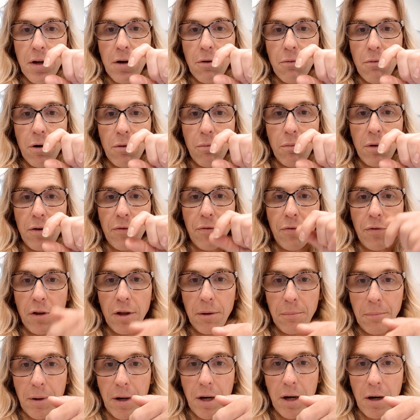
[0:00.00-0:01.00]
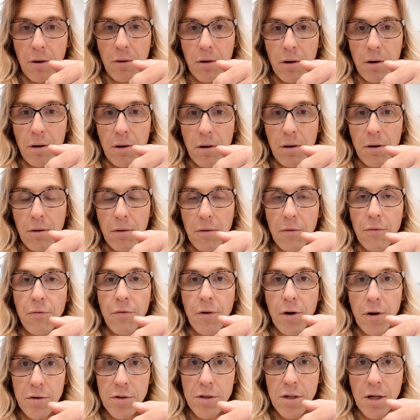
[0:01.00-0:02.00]
When we flip our
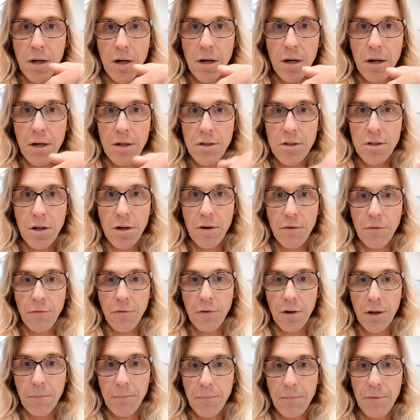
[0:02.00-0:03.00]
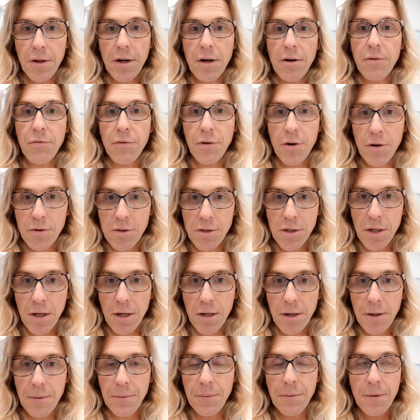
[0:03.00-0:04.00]
photon, it's going to flip their
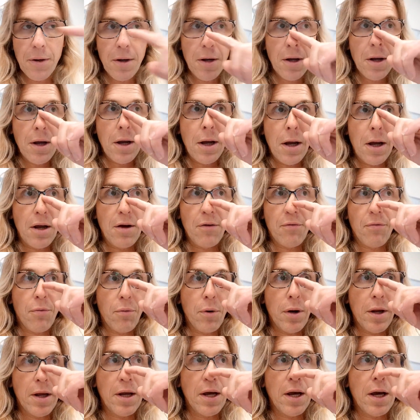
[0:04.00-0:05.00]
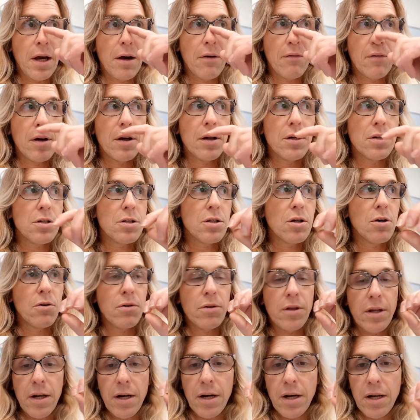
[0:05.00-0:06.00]
photon. If we have it so
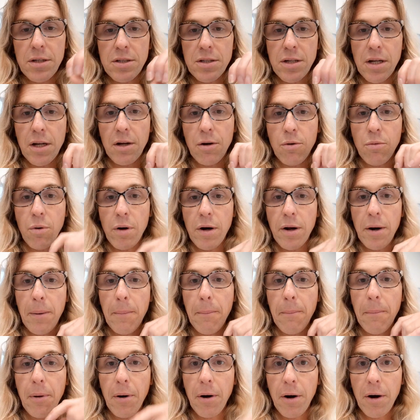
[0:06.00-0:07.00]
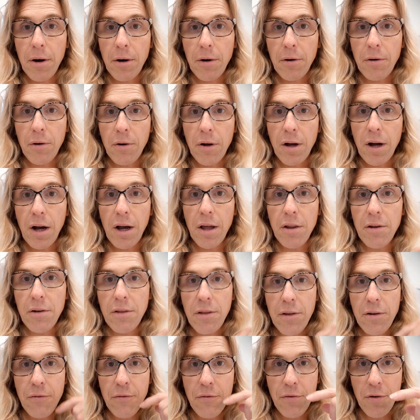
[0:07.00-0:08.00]
that it's a quantum particle other
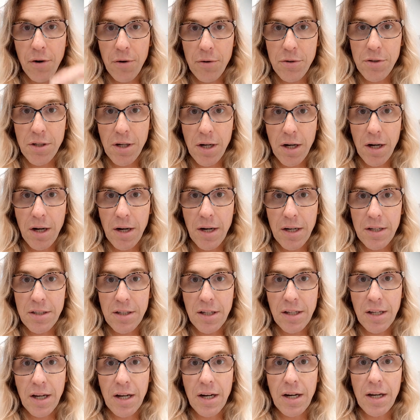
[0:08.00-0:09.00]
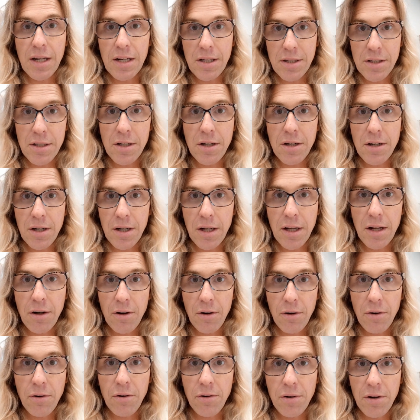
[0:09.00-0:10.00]
than photon, it's a lot easier to get a
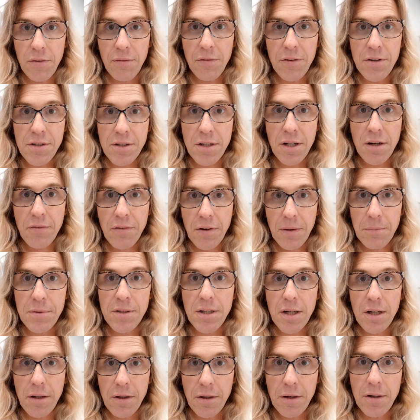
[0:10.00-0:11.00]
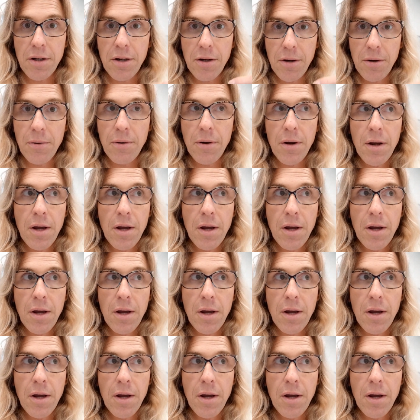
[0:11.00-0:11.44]
hold of the stuff I'm telling you